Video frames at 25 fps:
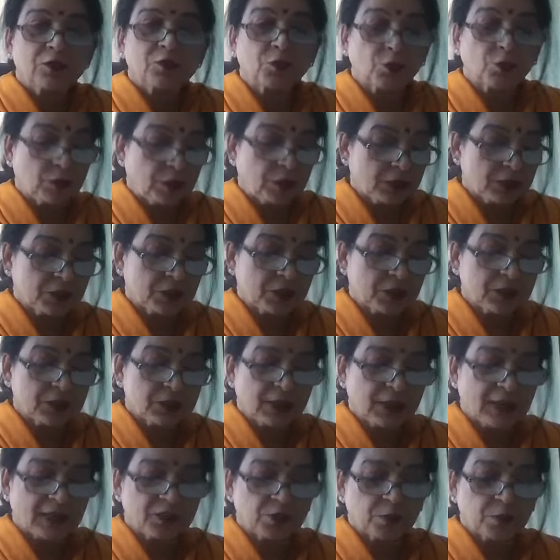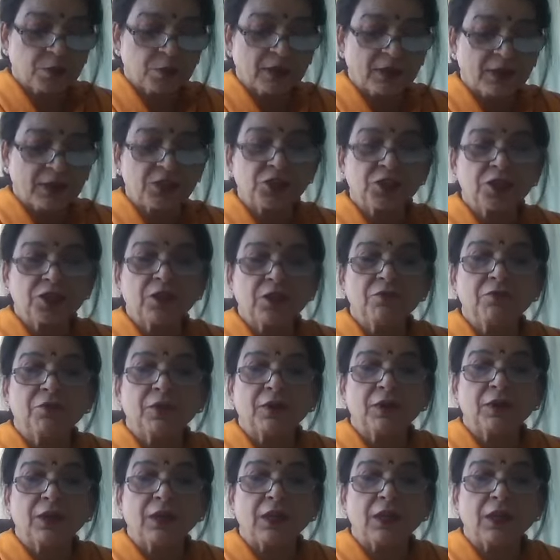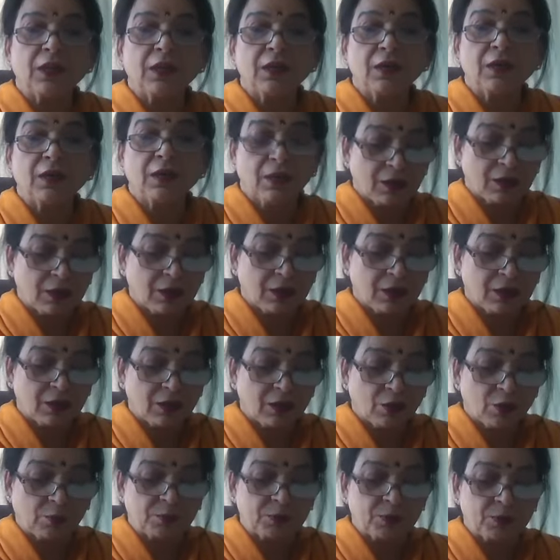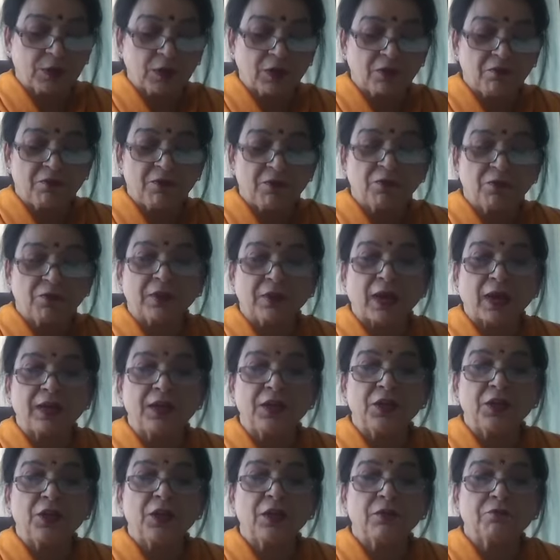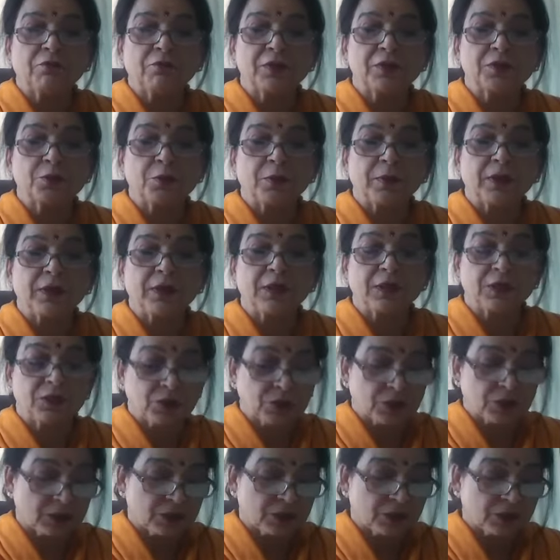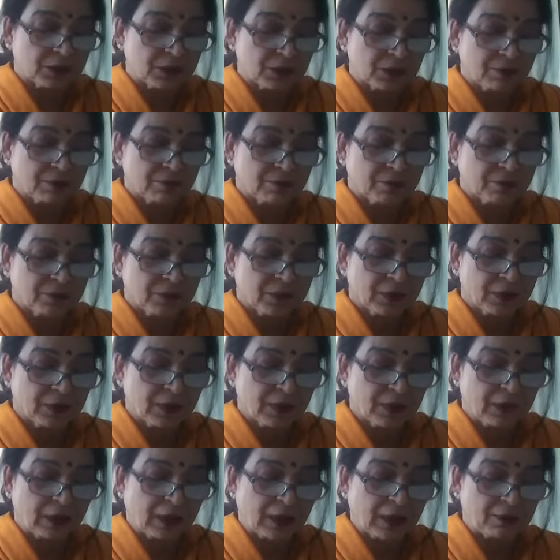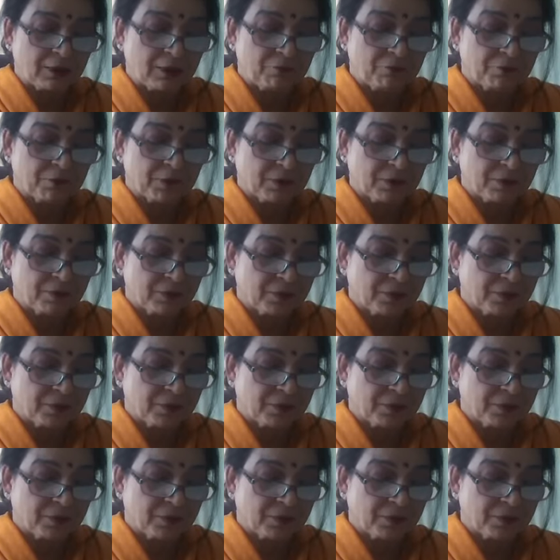So this is the explanation for the observed variety of experiences in life.